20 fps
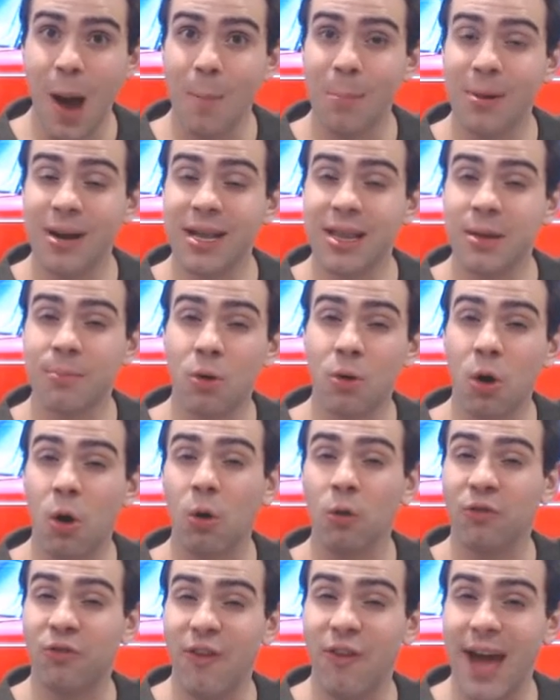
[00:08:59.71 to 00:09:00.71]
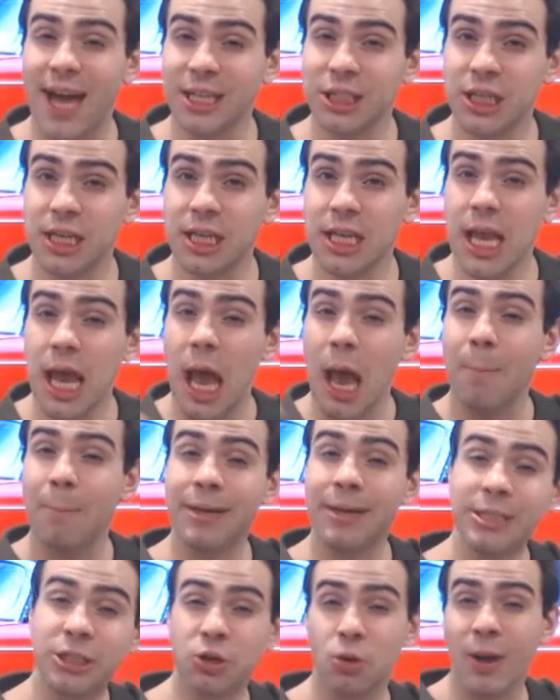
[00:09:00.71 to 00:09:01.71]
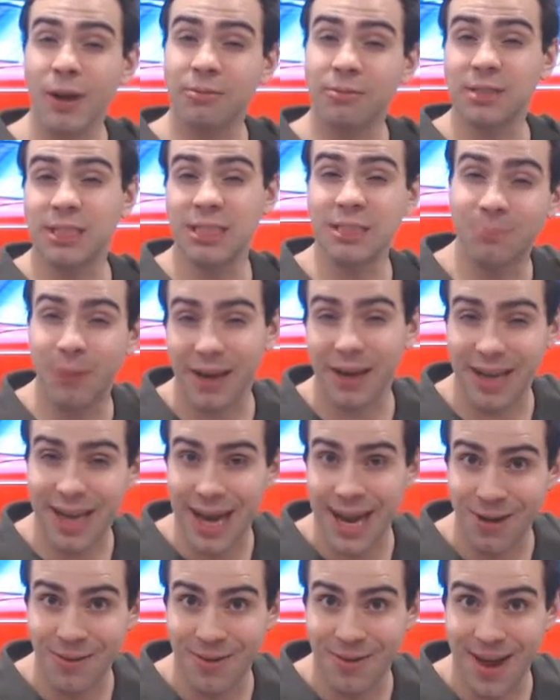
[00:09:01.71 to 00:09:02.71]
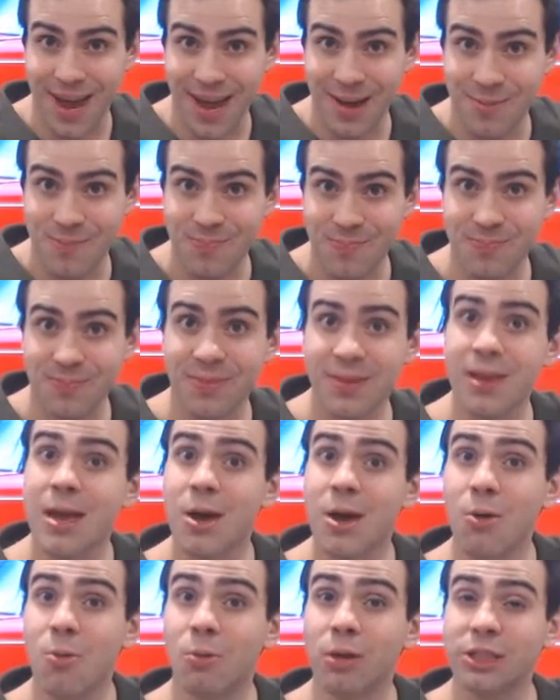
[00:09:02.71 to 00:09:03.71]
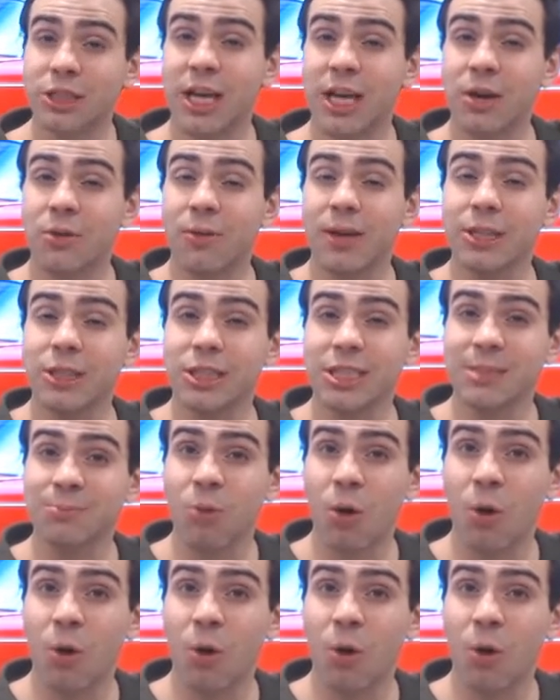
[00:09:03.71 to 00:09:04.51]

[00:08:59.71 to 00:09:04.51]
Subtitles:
but in a more old-fashioned, pinch your waitress's butt kind of way. Which generation